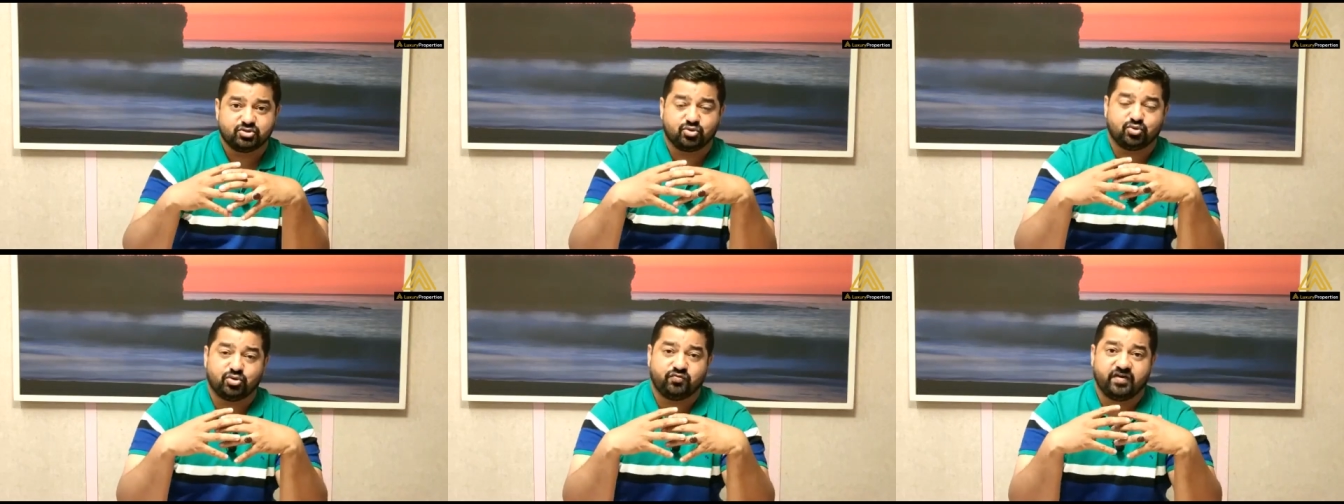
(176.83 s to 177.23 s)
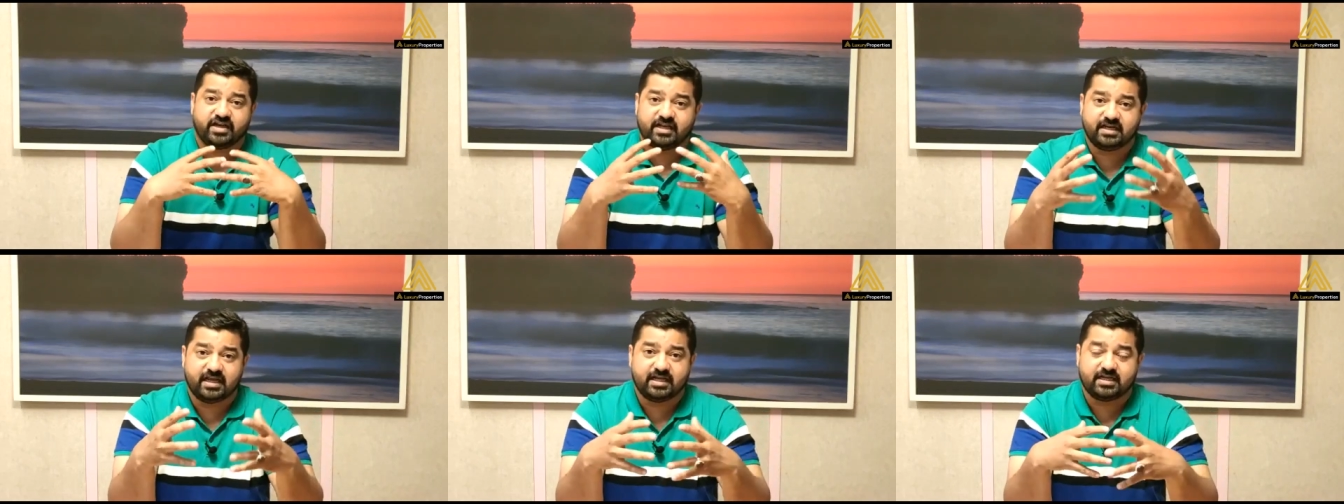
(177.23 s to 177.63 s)
you could
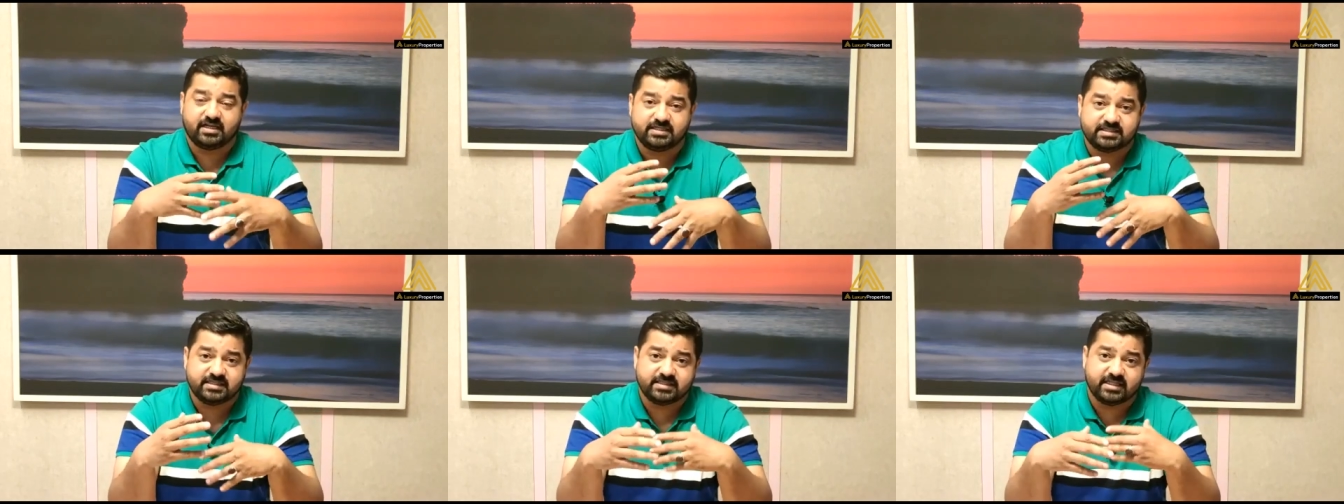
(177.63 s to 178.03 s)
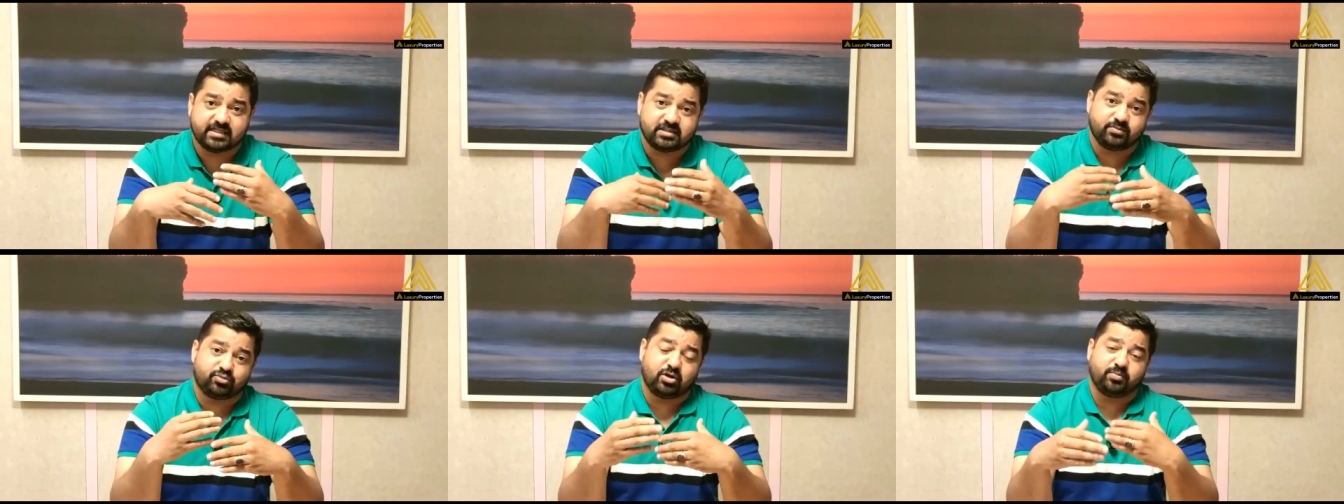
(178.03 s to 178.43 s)
very likely see that
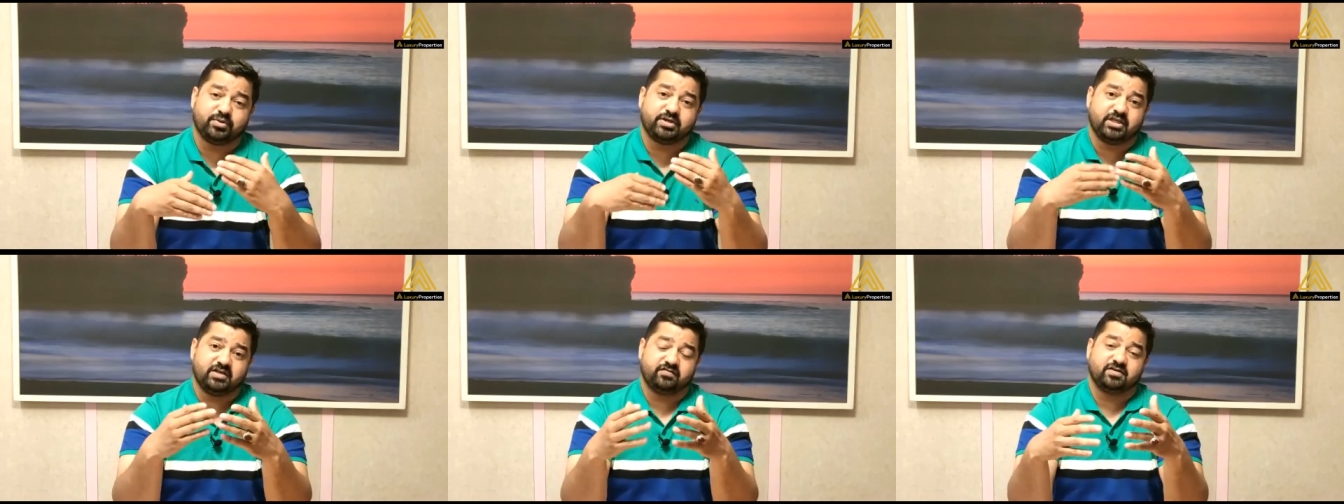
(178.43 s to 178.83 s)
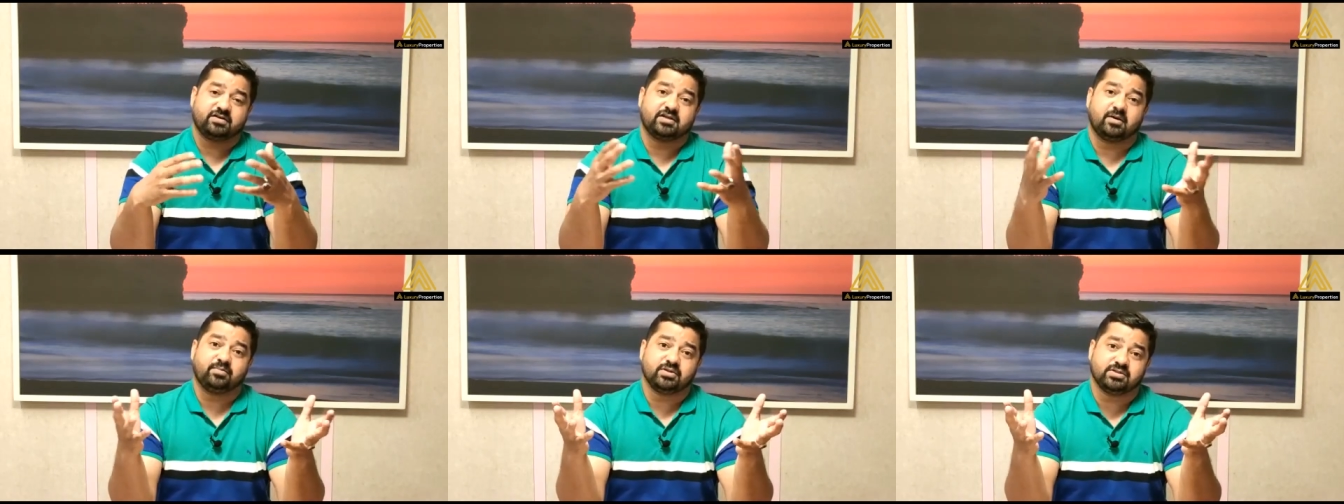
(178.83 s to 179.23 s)
the property even
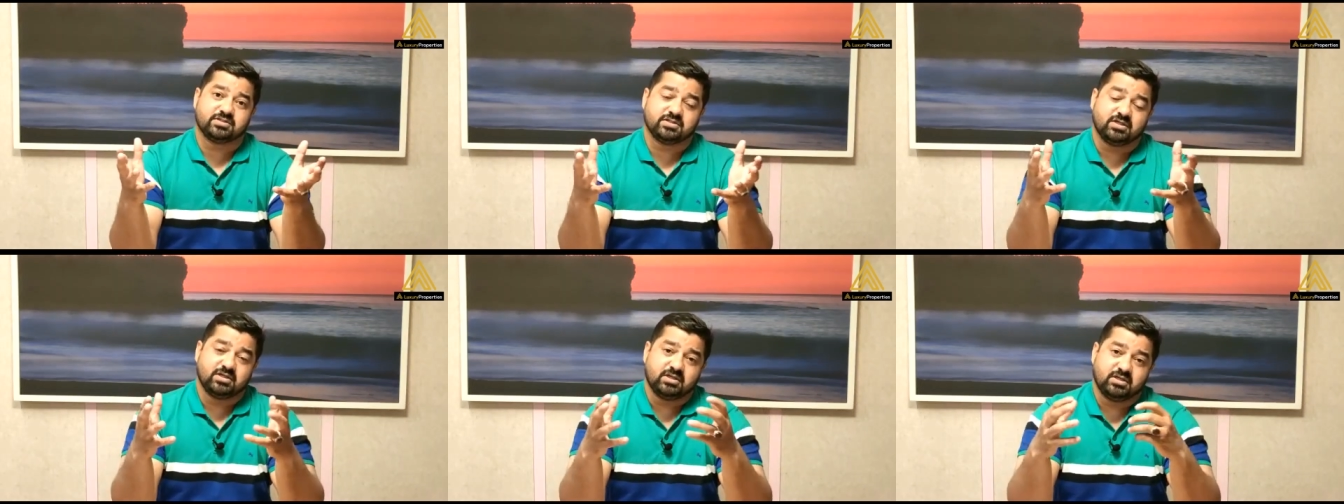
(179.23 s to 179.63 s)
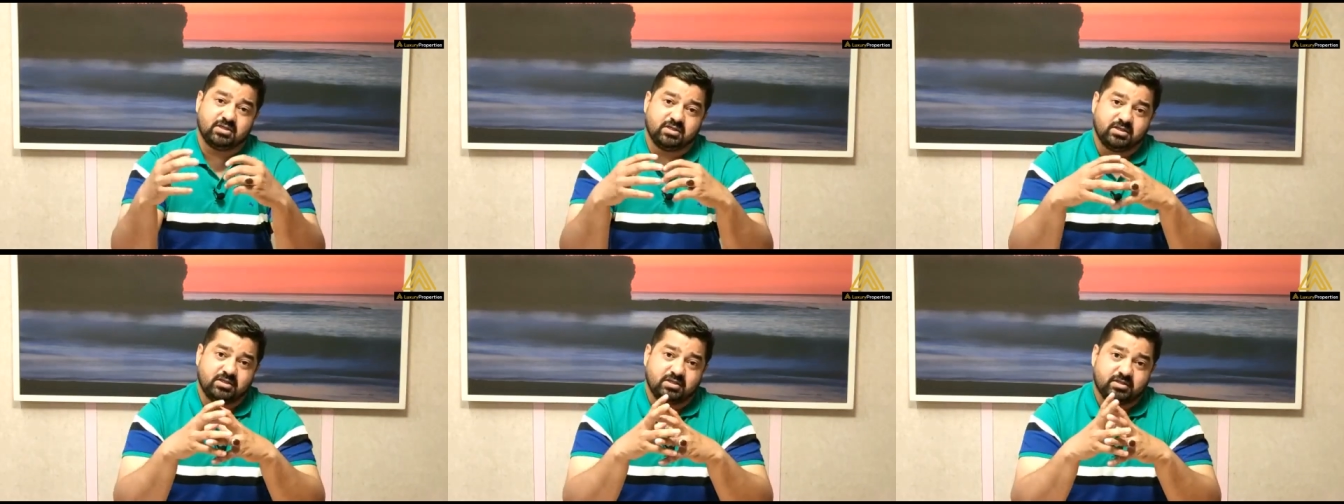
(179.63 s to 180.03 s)
doubles.
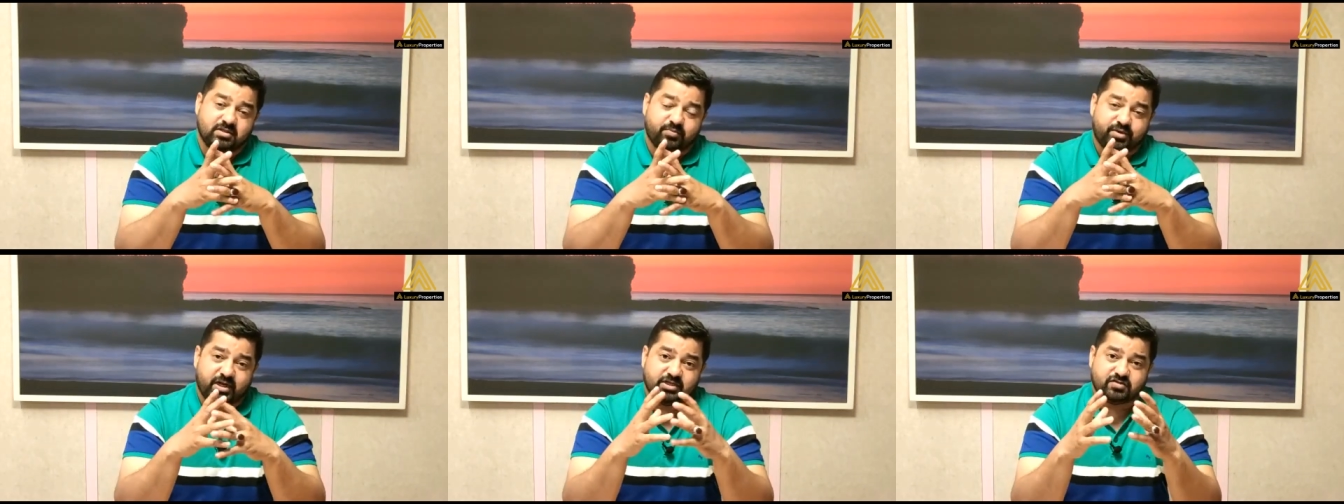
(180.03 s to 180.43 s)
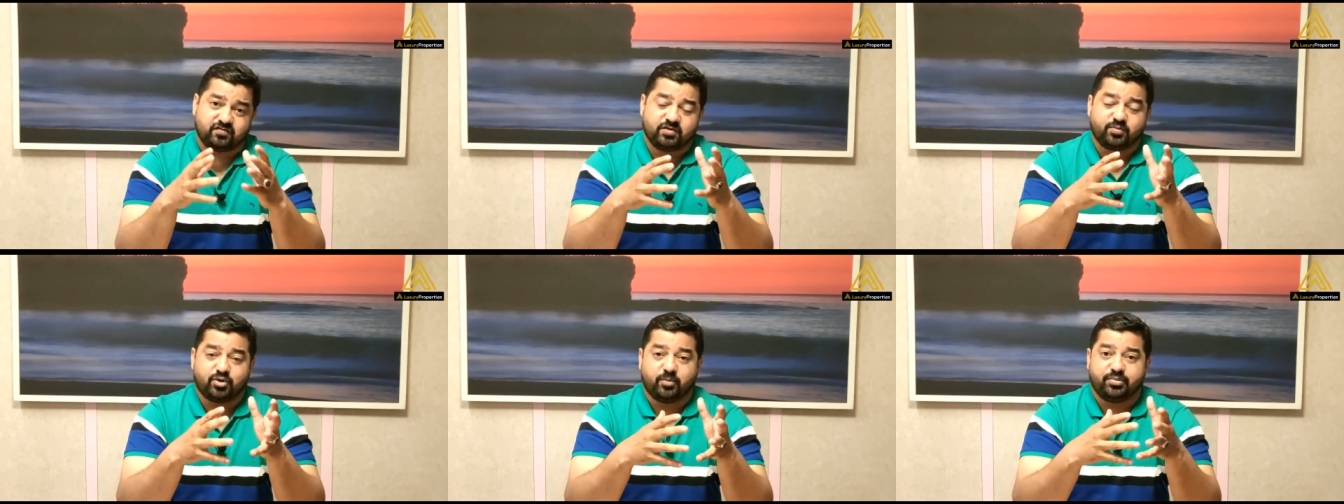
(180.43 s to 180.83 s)
The price of
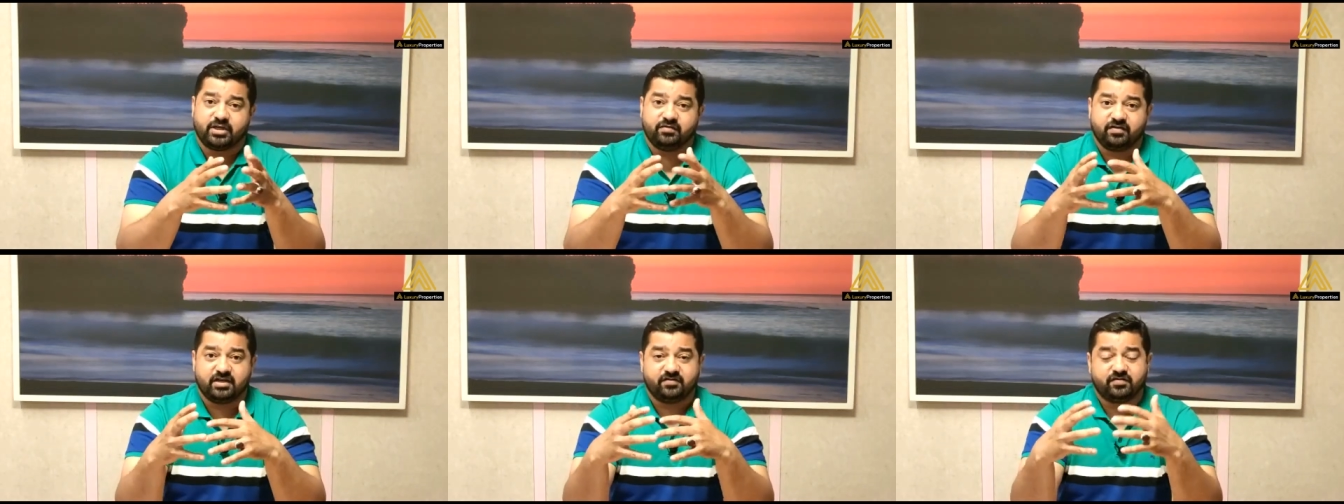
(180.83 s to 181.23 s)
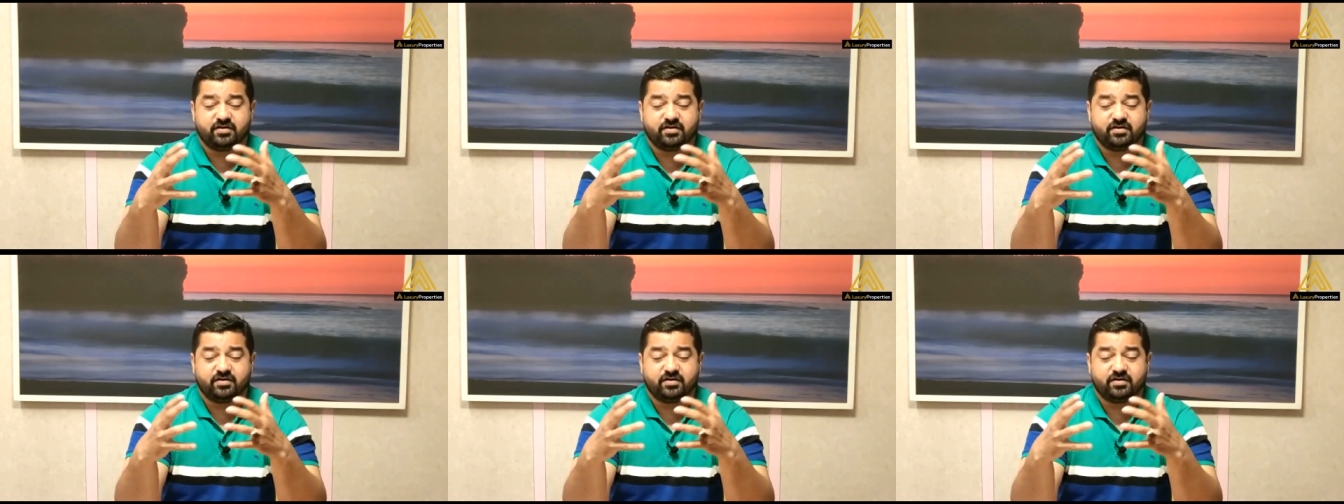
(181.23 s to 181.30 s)
the property will